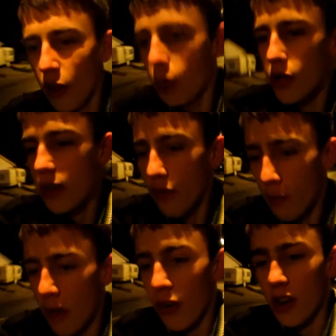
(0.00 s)
Whereas if I'm
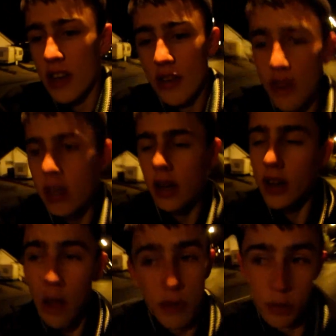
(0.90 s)
there on an evening,
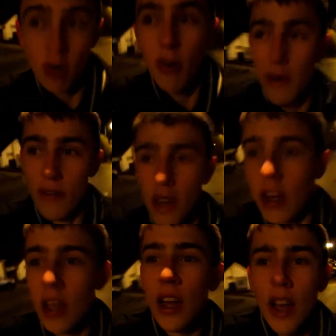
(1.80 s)
like I am tomorrow
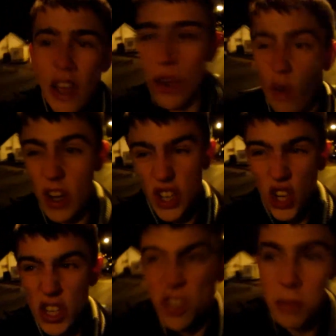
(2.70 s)
evening, it'll
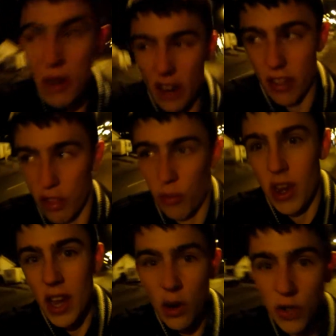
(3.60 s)
literally just be like three
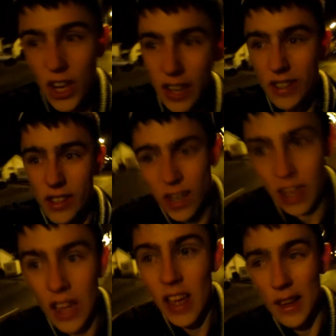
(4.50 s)
code checkers
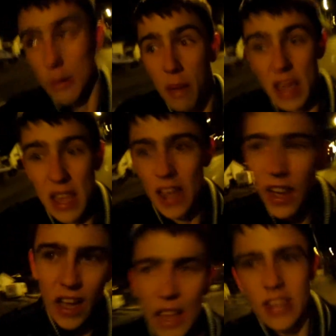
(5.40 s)
and me.
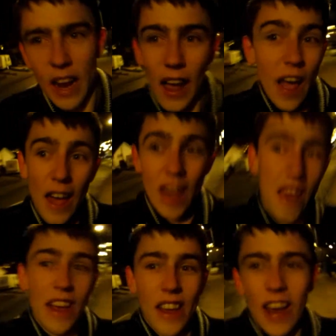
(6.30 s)
So,
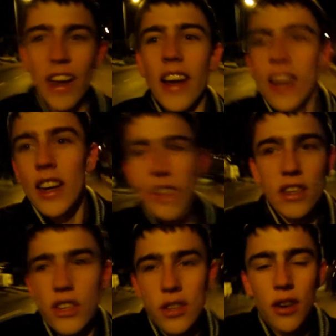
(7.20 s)
hey, and then
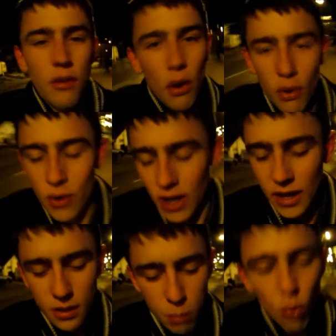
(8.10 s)
you're just on your own all night and
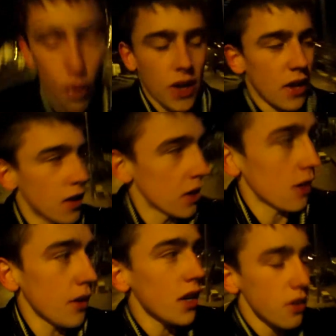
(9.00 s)
it's boring. You
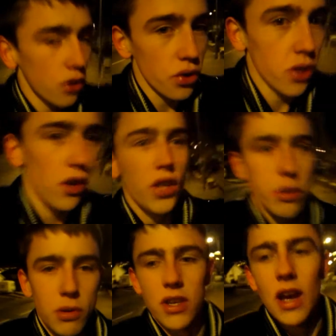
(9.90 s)
don't get to talk to the
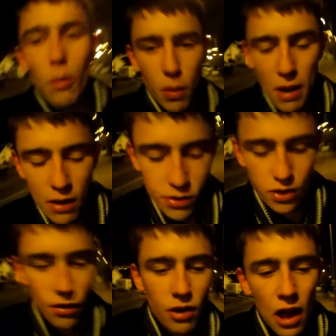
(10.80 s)
customers and help them out and
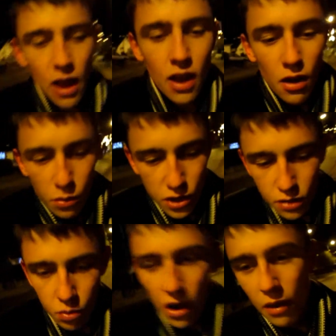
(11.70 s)
stuff, which
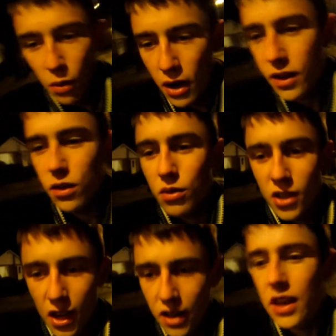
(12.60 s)
is why when I do the
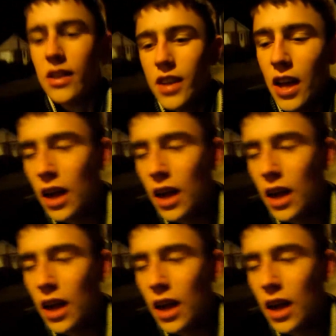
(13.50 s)
turkeys,